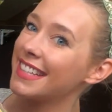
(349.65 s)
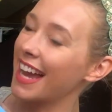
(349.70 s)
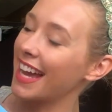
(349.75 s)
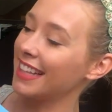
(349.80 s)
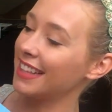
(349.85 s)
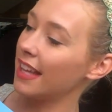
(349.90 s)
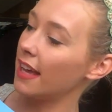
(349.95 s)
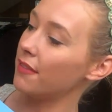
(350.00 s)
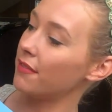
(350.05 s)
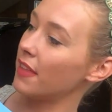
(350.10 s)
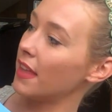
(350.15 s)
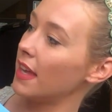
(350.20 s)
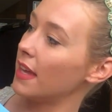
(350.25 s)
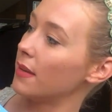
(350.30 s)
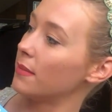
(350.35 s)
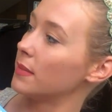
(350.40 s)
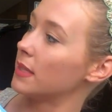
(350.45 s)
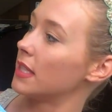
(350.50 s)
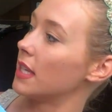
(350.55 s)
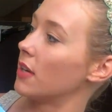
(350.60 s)
I love
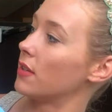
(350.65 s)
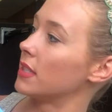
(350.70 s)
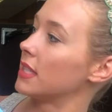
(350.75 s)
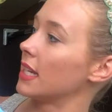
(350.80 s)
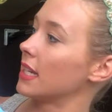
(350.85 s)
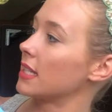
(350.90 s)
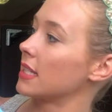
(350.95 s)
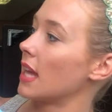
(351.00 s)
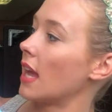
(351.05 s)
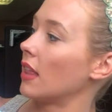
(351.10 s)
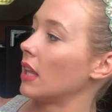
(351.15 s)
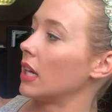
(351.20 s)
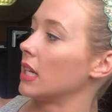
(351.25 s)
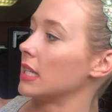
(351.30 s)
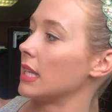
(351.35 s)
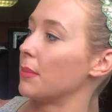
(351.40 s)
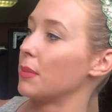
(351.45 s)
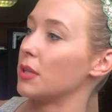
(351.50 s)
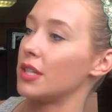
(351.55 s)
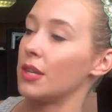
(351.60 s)
them. So 6
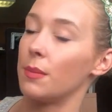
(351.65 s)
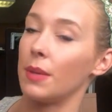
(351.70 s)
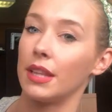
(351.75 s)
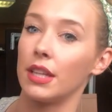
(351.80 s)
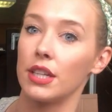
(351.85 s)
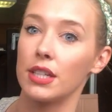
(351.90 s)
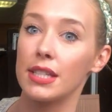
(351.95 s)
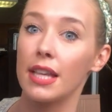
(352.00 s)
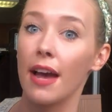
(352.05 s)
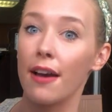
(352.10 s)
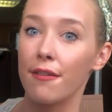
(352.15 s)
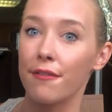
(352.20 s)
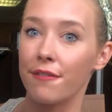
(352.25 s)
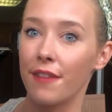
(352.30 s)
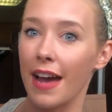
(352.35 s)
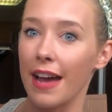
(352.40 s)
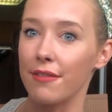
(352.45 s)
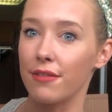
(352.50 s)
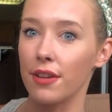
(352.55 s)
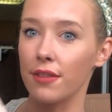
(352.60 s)
colors. I'm assuming there's
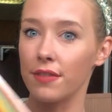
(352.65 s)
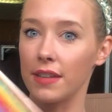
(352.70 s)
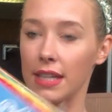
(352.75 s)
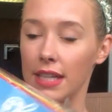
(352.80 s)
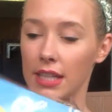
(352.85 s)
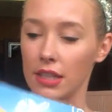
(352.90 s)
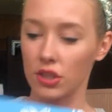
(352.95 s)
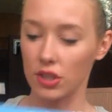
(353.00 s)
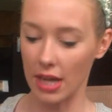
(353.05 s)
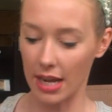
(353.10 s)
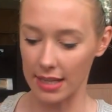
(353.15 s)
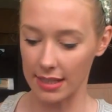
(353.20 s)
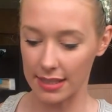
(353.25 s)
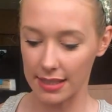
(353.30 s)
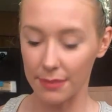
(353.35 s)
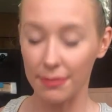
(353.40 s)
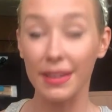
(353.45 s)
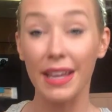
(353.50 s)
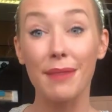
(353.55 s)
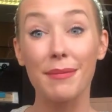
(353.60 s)
5 of each, and
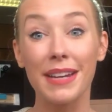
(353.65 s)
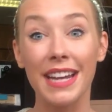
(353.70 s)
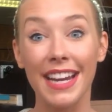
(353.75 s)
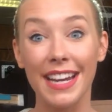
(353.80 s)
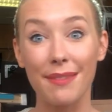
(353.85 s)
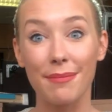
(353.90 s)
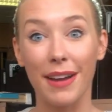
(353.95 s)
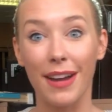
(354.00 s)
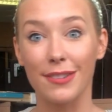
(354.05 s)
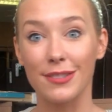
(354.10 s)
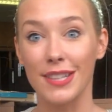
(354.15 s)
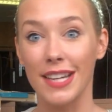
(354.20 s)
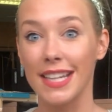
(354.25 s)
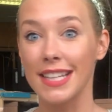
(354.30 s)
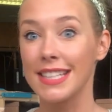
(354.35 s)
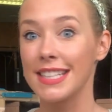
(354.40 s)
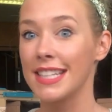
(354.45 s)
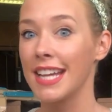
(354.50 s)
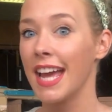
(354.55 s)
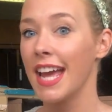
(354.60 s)
some laminating
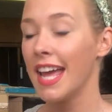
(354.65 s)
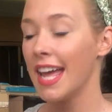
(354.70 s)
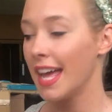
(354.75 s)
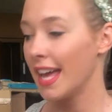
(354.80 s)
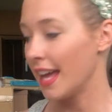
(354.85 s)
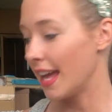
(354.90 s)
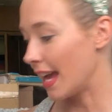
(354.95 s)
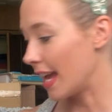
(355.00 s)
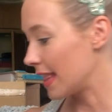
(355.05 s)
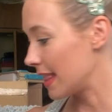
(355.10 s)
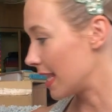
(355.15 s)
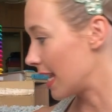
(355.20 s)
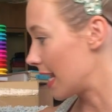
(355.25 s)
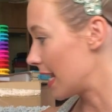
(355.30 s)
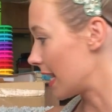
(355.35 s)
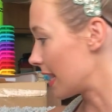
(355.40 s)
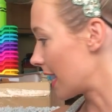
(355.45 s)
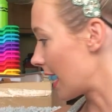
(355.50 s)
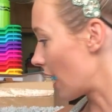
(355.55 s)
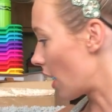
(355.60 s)
pouches. And
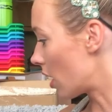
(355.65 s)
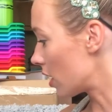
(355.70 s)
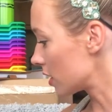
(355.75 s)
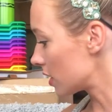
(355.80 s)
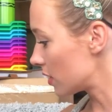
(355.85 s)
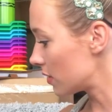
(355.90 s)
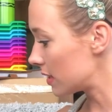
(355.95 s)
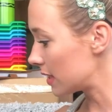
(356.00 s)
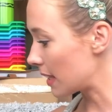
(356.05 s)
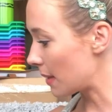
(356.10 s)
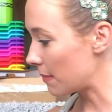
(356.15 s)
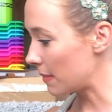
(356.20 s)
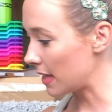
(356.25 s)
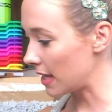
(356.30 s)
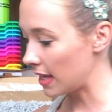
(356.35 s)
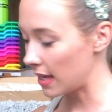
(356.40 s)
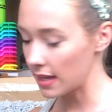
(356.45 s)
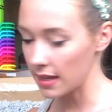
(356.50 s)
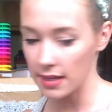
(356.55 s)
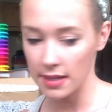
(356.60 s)
then they also sent
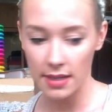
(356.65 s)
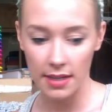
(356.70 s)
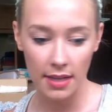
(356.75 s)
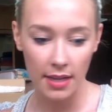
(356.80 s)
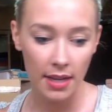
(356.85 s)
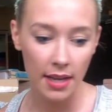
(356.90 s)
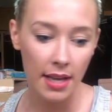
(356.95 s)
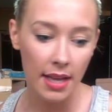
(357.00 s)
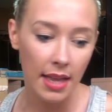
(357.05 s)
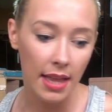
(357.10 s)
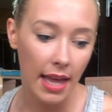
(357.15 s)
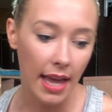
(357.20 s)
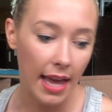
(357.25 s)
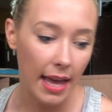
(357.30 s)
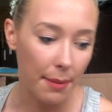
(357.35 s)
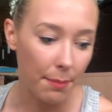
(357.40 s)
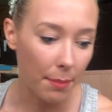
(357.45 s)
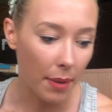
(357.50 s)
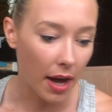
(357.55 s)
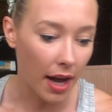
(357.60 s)
me
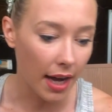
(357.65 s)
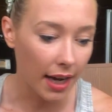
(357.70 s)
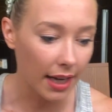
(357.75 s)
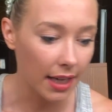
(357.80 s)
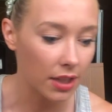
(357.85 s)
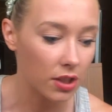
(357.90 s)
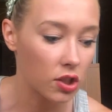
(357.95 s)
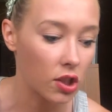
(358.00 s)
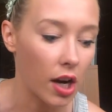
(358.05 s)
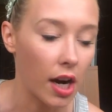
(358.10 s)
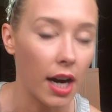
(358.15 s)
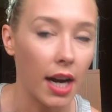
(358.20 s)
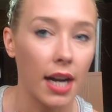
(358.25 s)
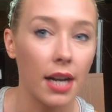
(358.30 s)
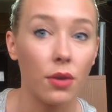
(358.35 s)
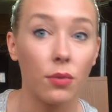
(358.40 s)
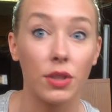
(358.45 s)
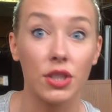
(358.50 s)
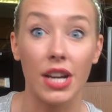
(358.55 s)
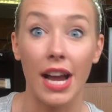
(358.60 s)
a pocket chart,
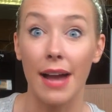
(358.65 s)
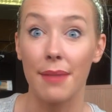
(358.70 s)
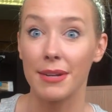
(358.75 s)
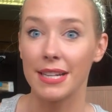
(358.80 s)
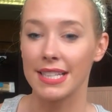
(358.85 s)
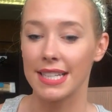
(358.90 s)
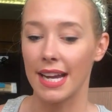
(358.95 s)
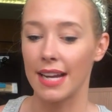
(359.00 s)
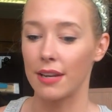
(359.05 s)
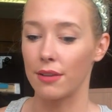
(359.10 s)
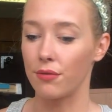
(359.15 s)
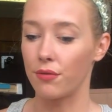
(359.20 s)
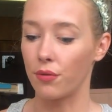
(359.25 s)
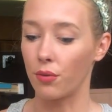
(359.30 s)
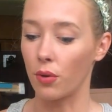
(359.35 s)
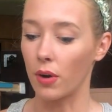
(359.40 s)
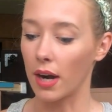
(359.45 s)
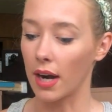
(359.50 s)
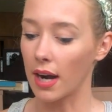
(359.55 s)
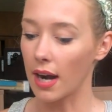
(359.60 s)
which I'm excited
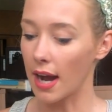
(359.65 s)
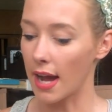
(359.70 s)
for.